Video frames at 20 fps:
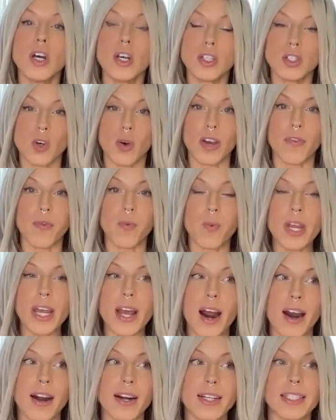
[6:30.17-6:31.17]
So if we
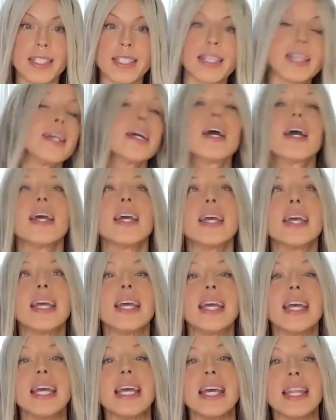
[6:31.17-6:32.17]
aren't
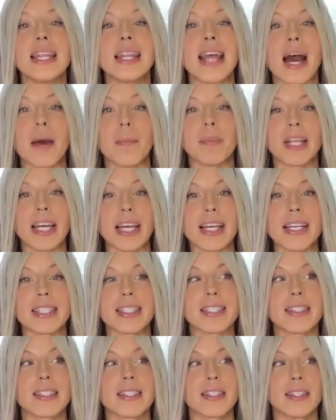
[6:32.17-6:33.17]
in that
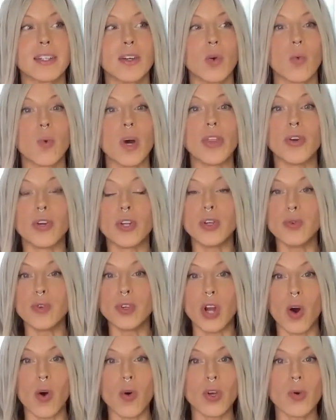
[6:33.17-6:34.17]
place, whether you
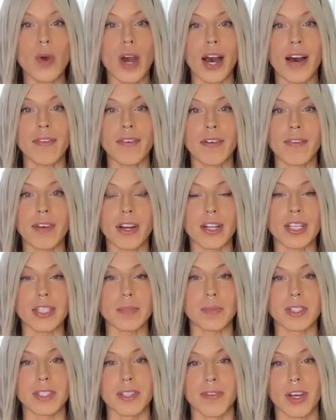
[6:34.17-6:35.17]
know you have a very
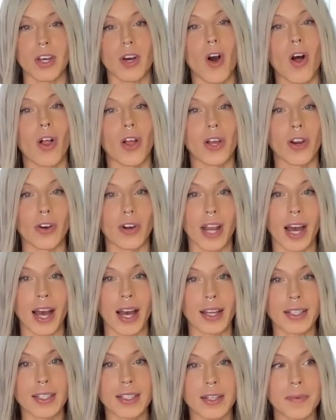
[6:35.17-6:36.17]
specific calling or
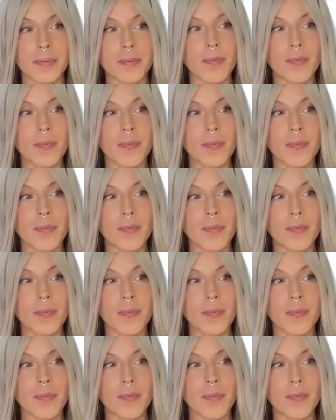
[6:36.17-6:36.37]
not,